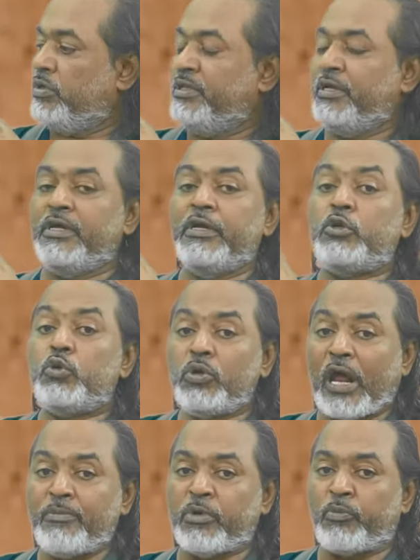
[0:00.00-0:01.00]
2
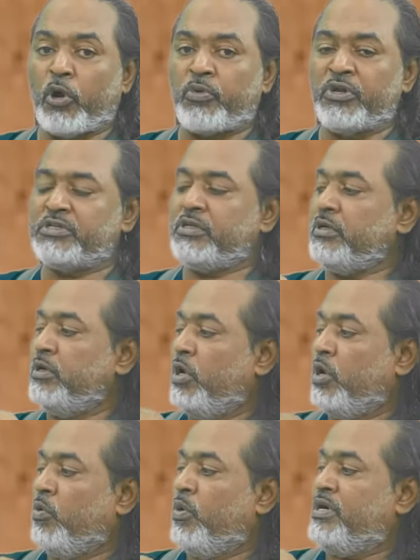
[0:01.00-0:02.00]
types of operation.
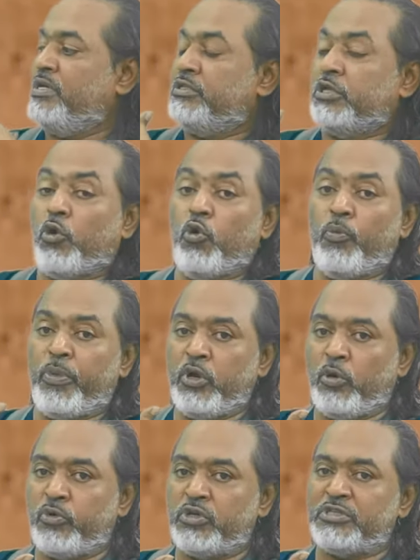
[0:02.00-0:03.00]
One is the open
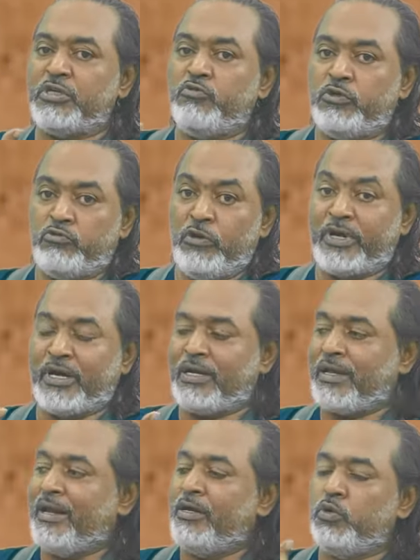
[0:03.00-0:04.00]
operation, which will
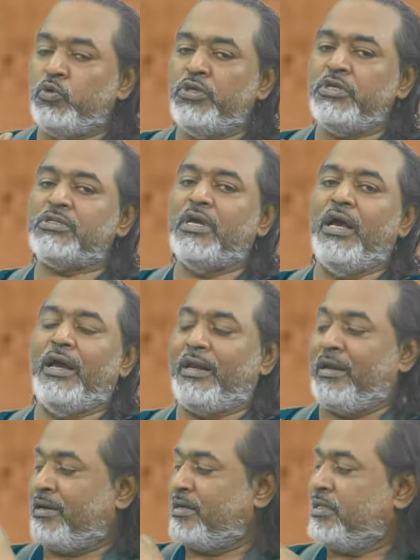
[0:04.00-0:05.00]
cut and do this, and
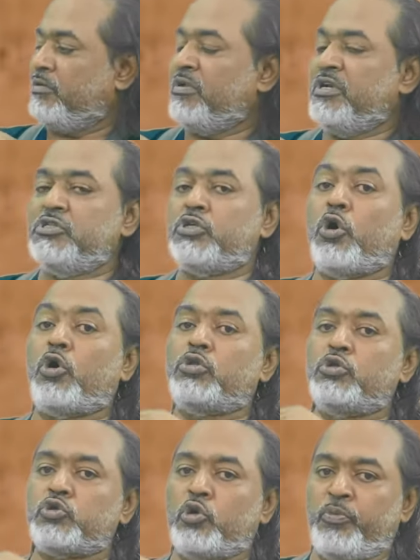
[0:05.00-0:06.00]
another one is the
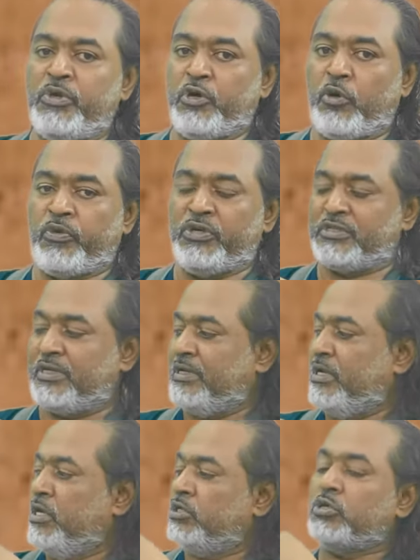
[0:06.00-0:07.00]
orthoscopic operation.
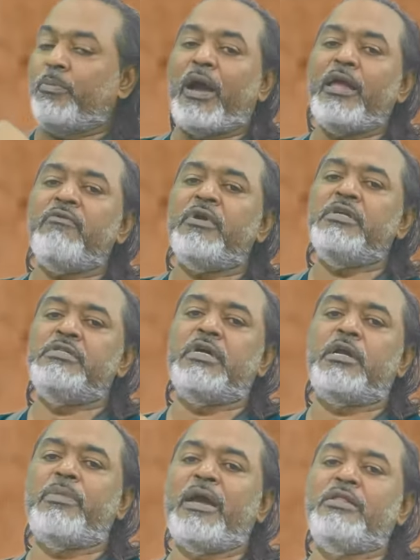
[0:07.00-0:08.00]
So my one is
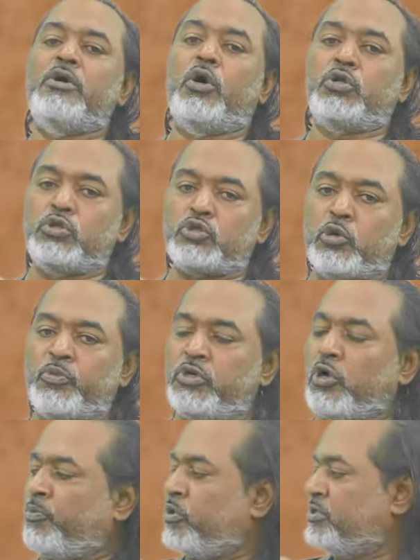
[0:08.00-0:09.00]
done by the orthoscopic
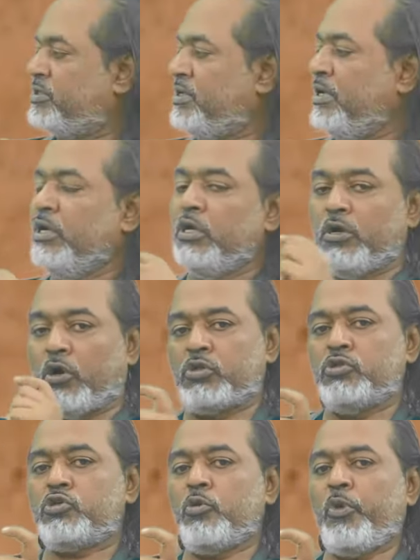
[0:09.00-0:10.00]
operation.
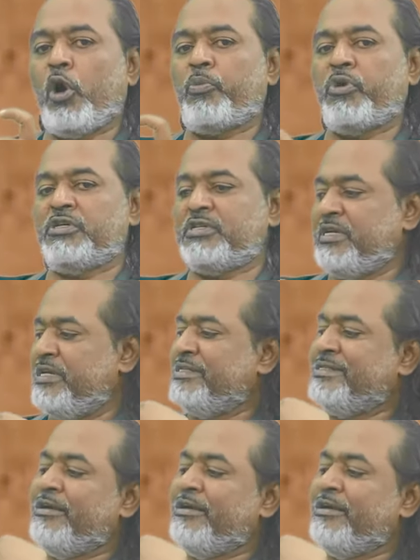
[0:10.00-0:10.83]
Orthoscopic operation is they